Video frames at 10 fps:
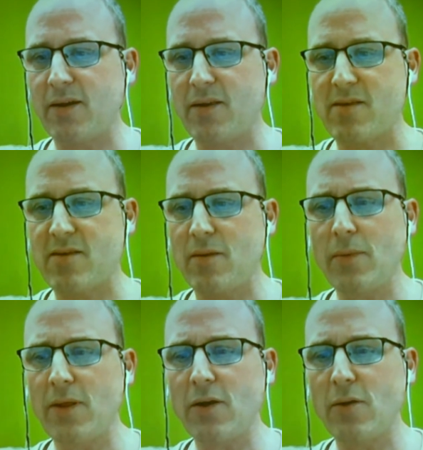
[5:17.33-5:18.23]
some other
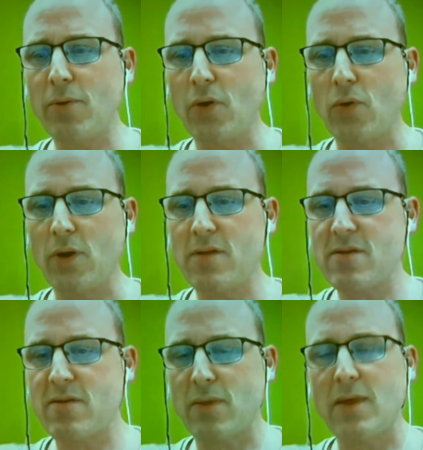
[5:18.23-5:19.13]
components
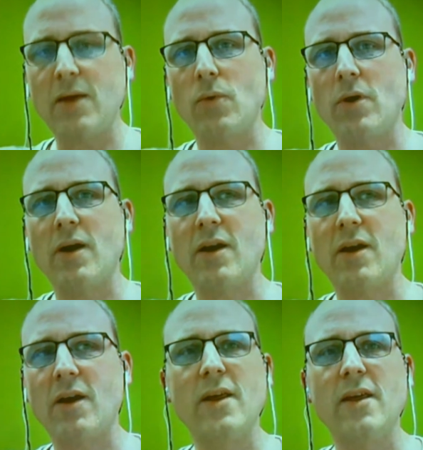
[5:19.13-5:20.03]
that were
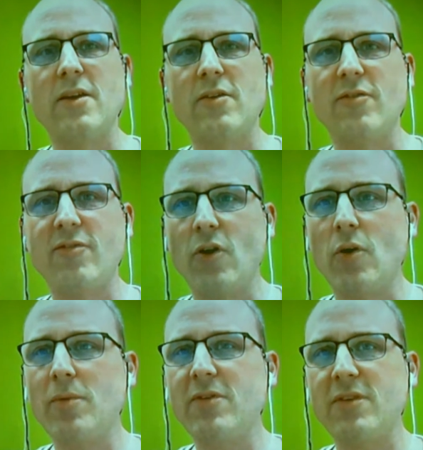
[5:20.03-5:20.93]
actually confirmed
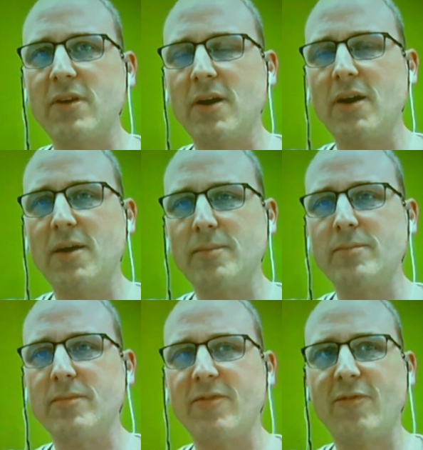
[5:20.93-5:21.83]
um,
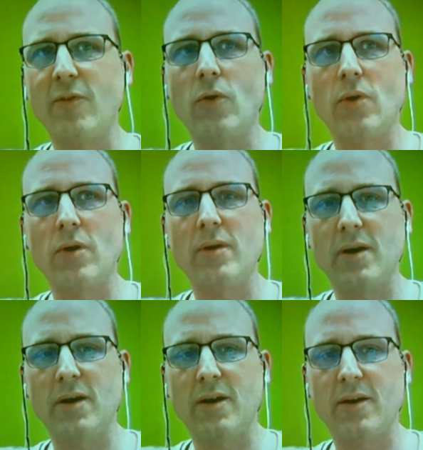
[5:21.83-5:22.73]
for uh,
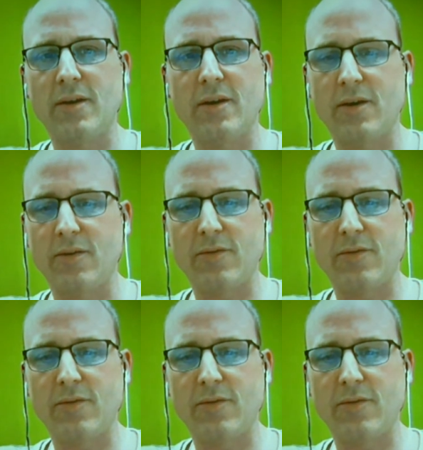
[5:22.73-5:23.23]
uh,